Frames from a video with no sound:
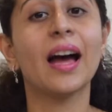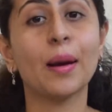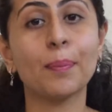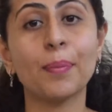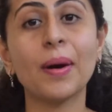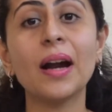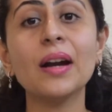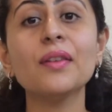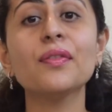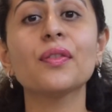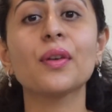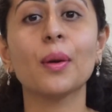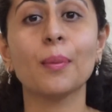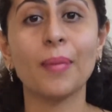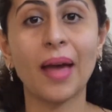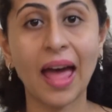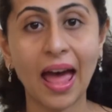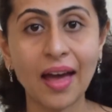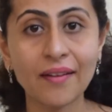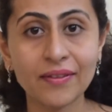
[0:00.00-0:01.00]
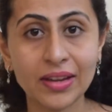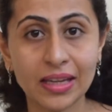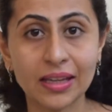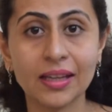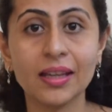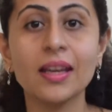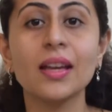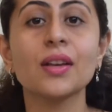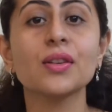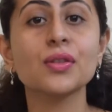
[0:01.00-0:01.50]
Apart from
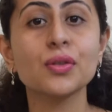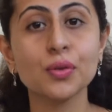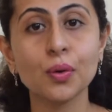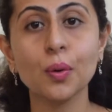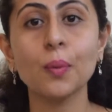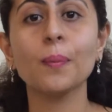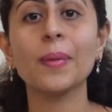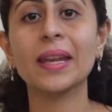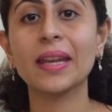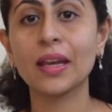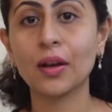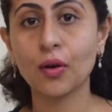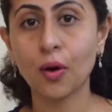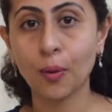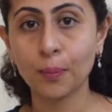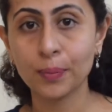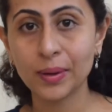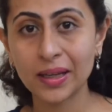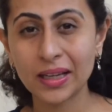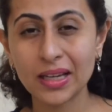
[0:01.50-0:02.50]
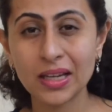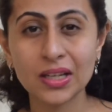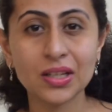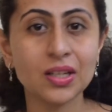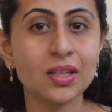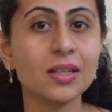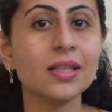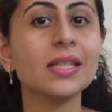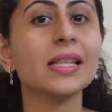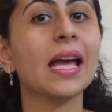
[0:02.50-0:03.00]
having so many
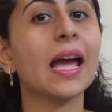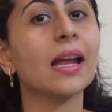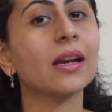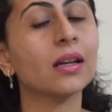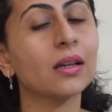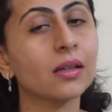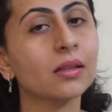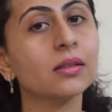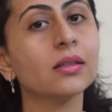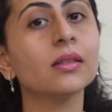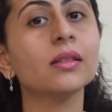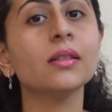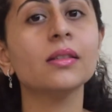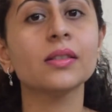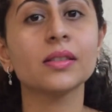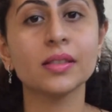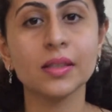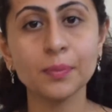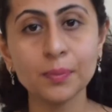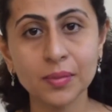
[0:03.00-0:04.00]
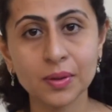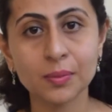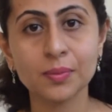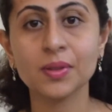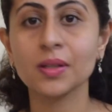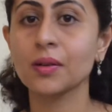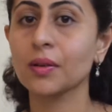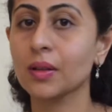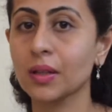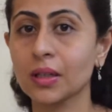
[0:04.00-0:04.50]
complications and other
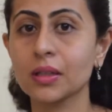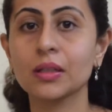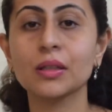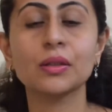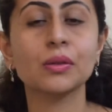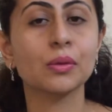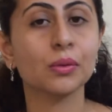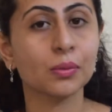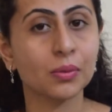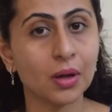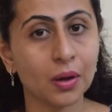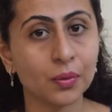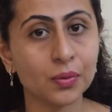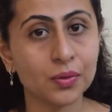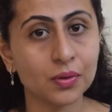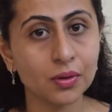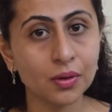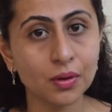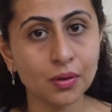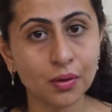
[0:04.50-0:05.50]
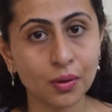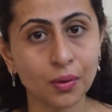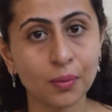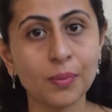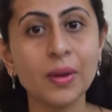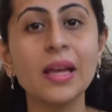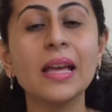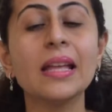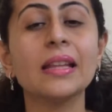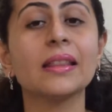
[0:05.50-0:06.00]
symptoms related to Down syndrome,
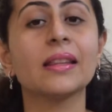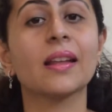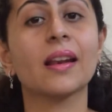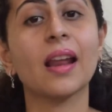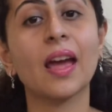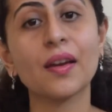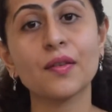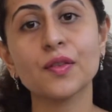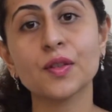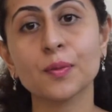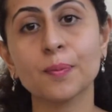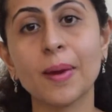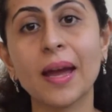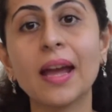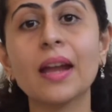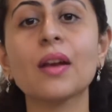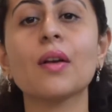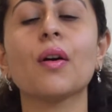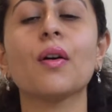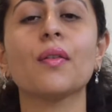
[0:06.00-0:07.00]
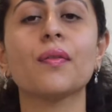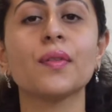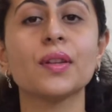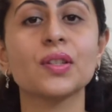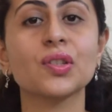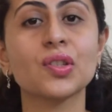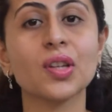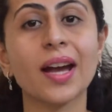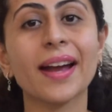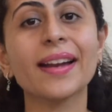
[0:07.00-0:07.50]
the lifespan of
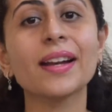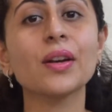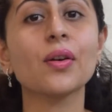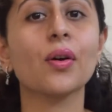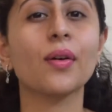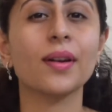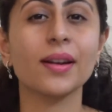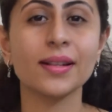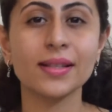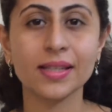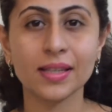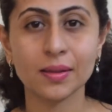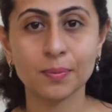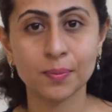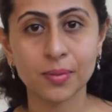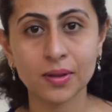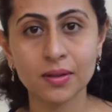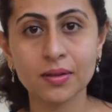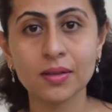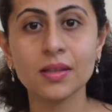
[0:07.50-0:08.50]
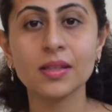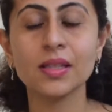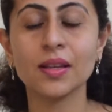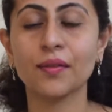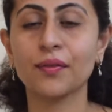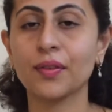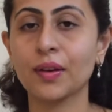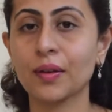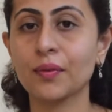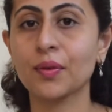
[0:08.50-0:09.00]
a child or else a person
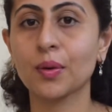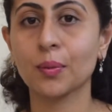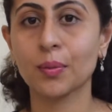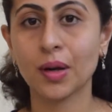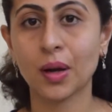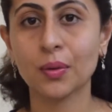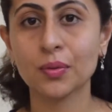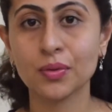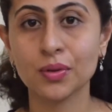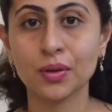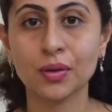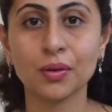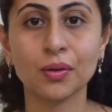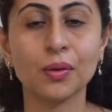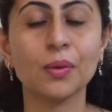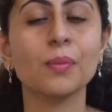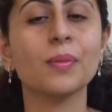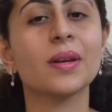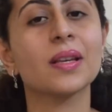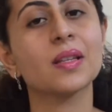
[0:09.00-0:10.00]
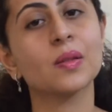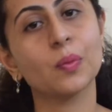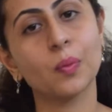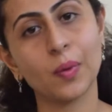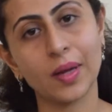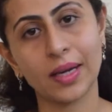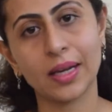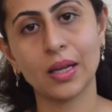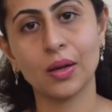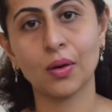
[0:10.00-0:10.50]
suffering from Down syndrome is
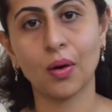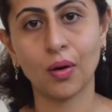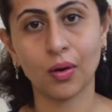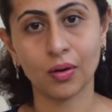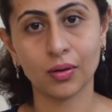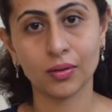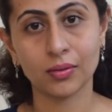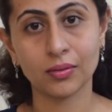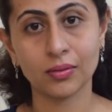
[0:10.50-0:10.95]
very long.